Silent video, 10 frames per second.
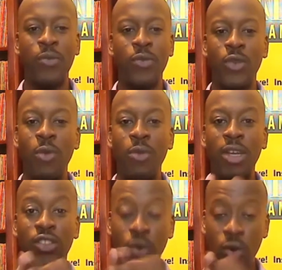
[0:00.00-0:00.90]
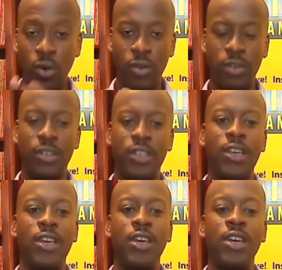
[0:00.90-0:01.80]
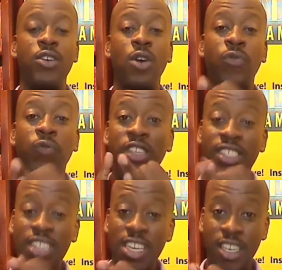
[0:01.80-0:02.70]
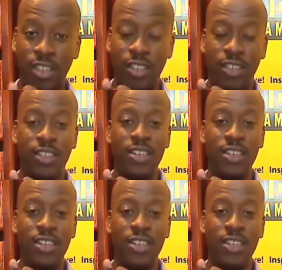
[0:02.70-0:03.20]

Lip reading: Number two, your physique